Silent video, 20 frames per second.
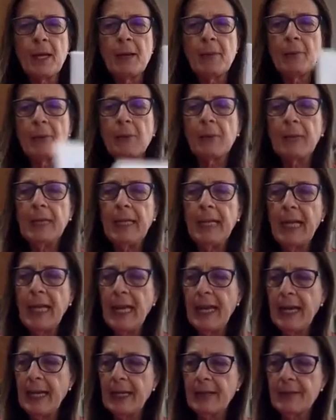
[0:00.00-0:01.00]
But with the
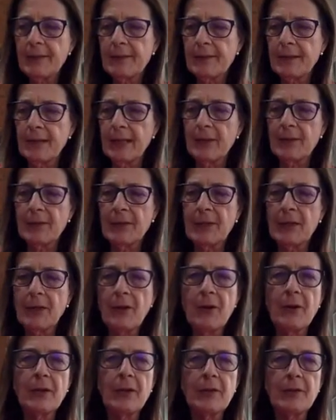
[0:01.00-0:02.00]
eggs, there's an
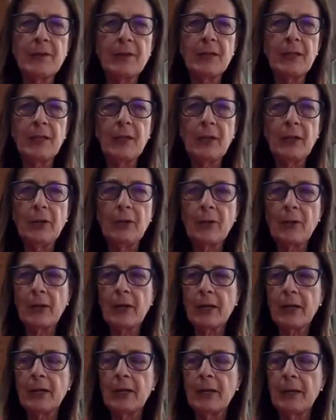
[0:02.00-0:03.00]
artist in New
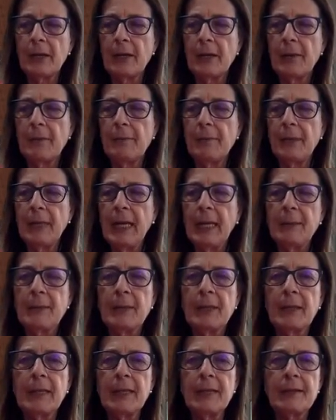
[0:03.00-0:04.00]
York named
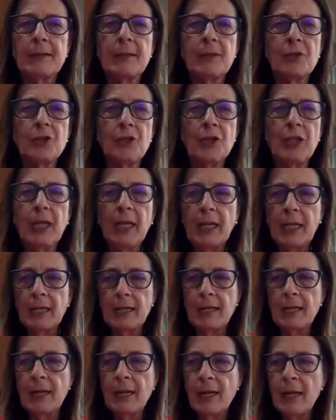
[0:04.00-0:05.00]
Elisa
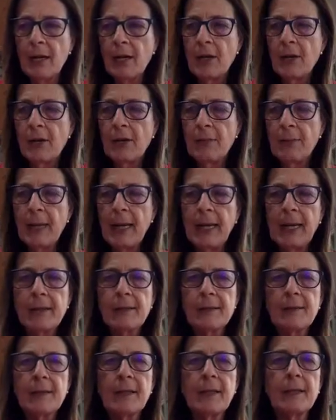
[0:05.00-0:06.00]
Sheehan who
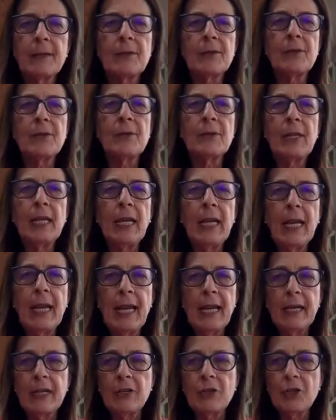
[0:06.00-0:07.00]
makes kintsugi
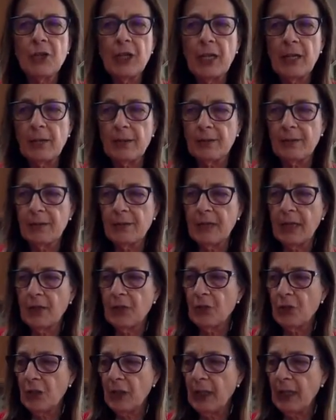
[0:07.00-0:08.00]
eggshells.
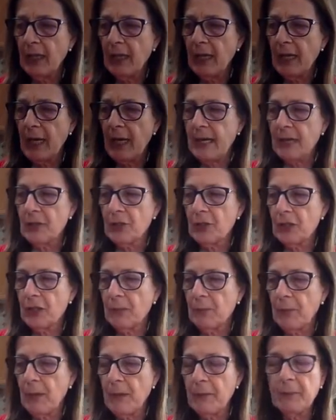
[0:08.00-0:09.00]
And she
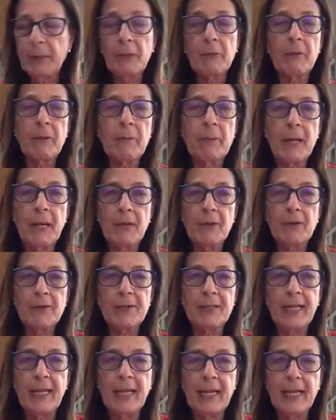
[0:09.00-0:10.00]
actually probably
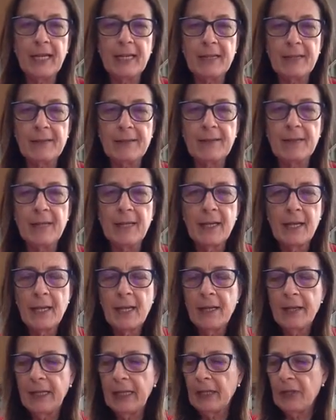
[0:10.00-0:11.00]
repairs the eggs,
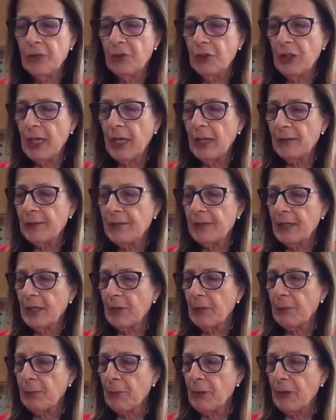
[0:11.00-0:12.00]
these shells that
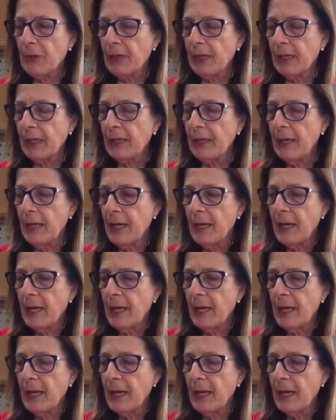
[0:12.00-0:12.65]
are broken,